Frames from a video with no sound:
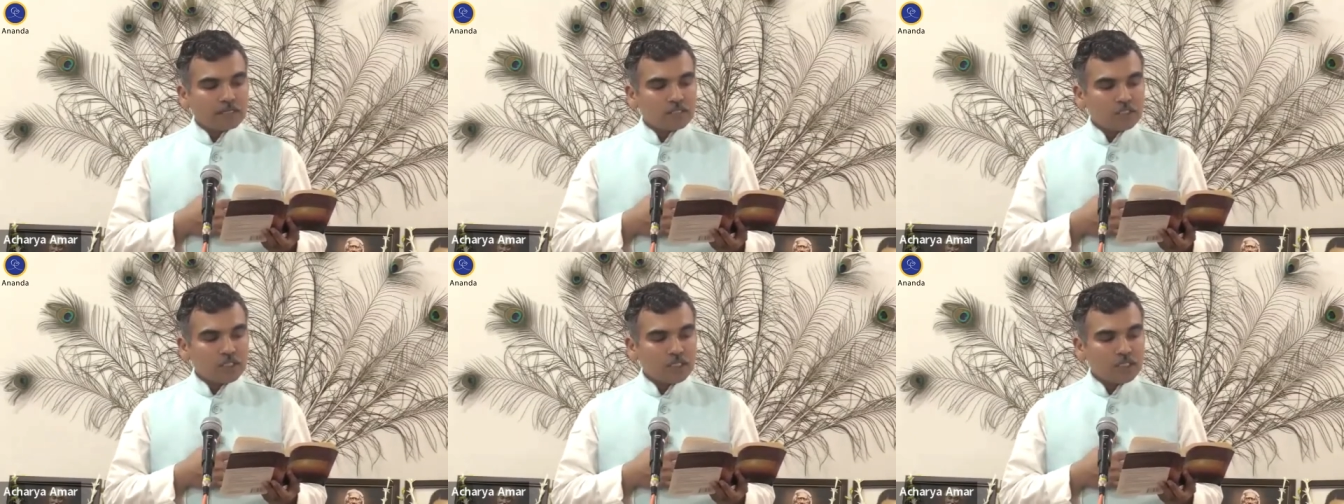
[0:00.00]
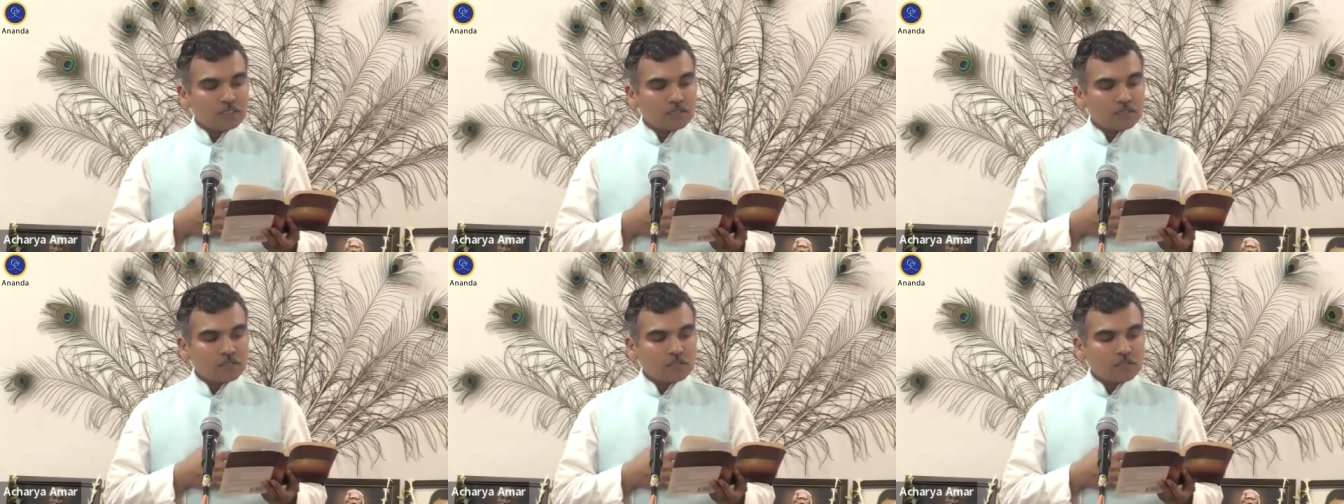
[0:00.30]

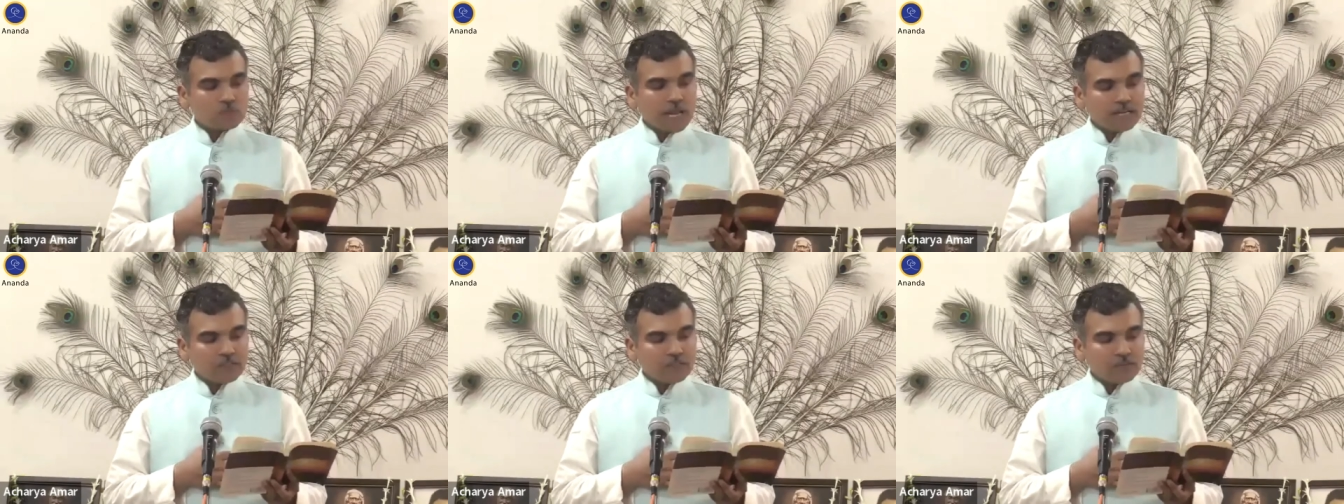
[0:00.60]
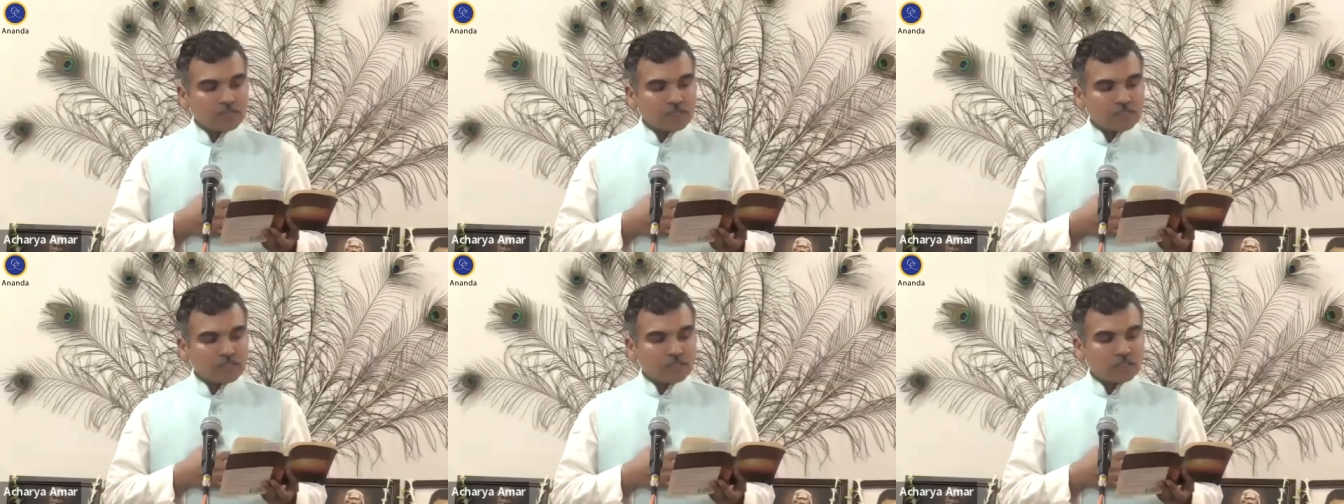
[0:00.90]
Jesus
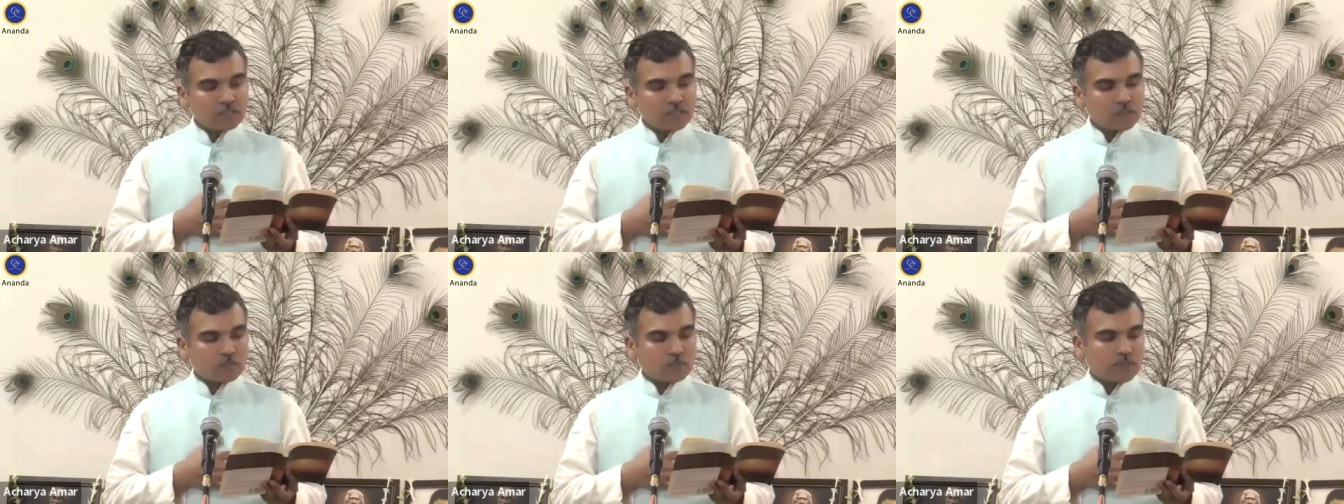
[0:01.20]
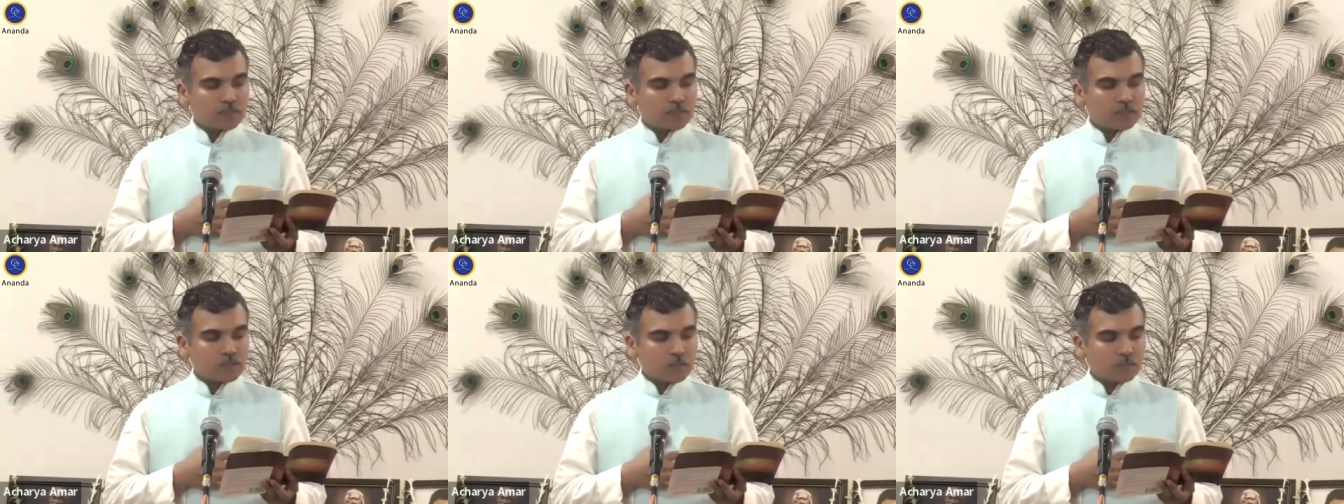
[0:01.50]
manifested this
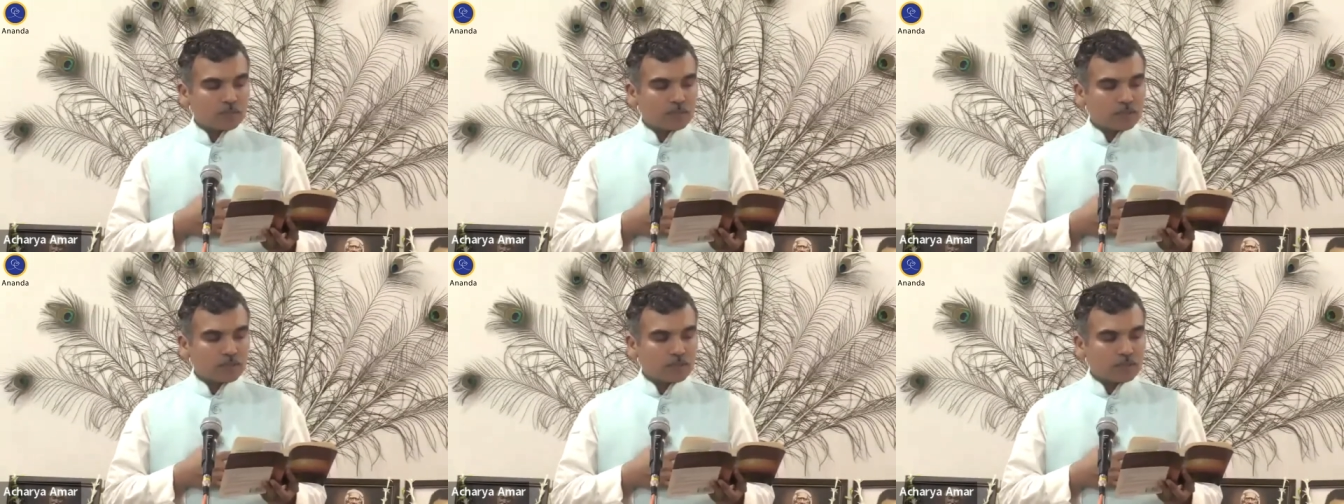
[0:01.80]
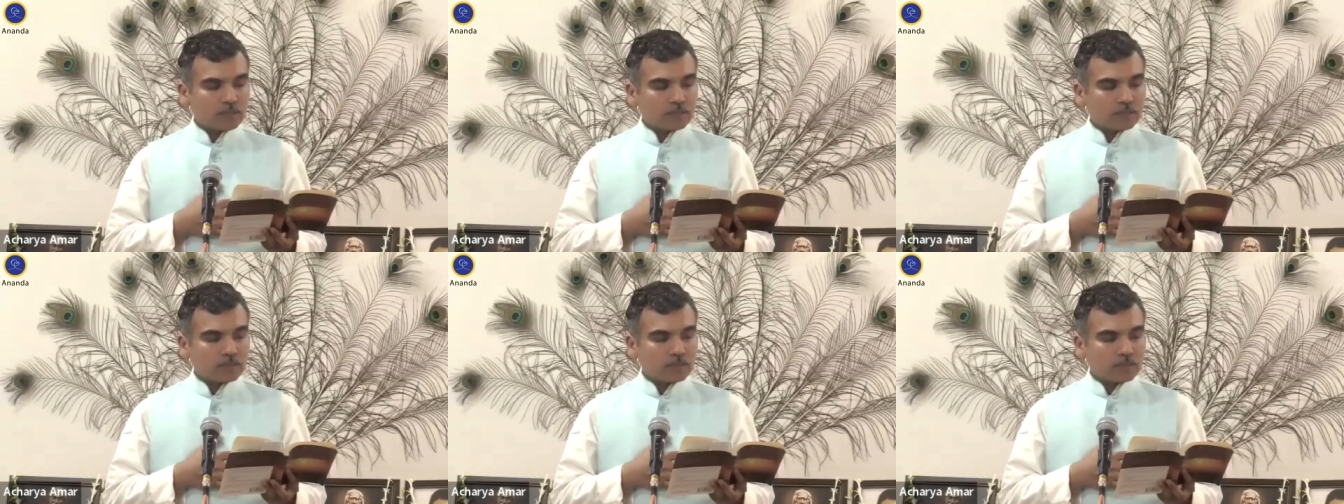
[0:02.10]
principle.